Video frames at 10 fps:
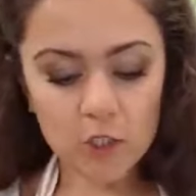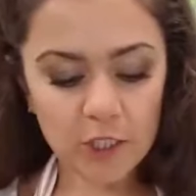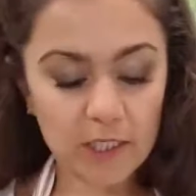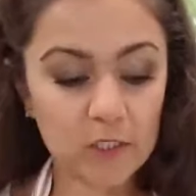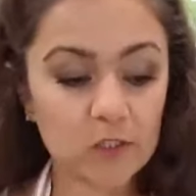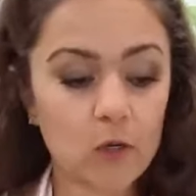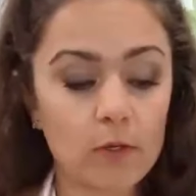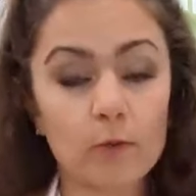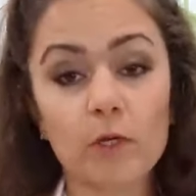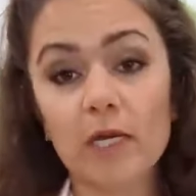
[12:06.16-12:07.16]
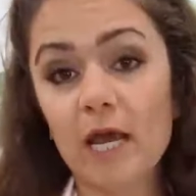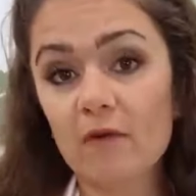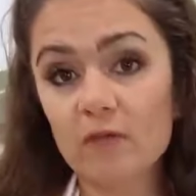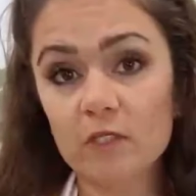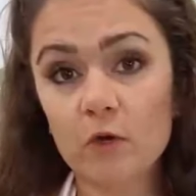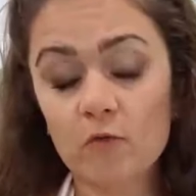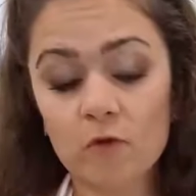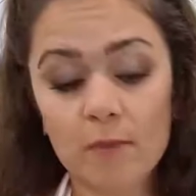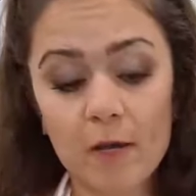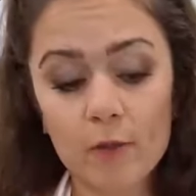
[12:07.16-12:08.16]
chicken is going, we're gonna have this go for
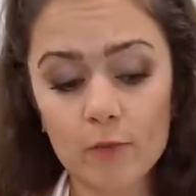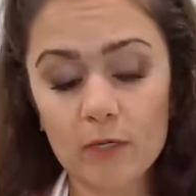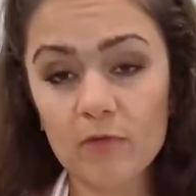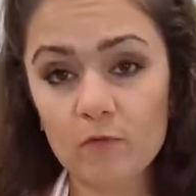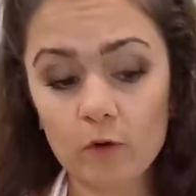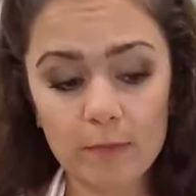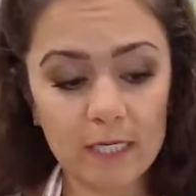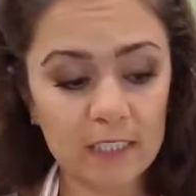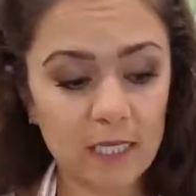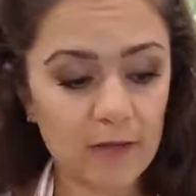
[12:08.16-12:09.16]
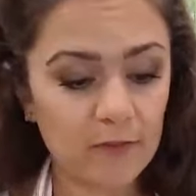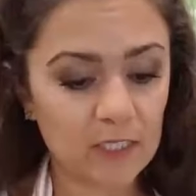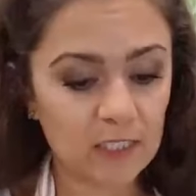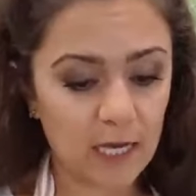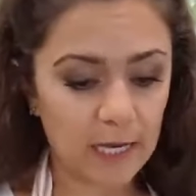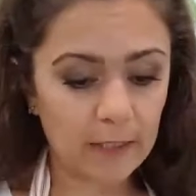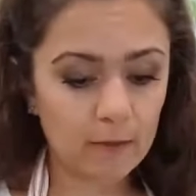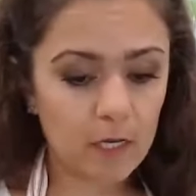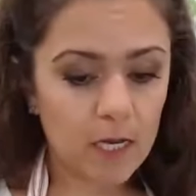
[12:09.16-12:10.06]
about 3 to 4 minutes on this side.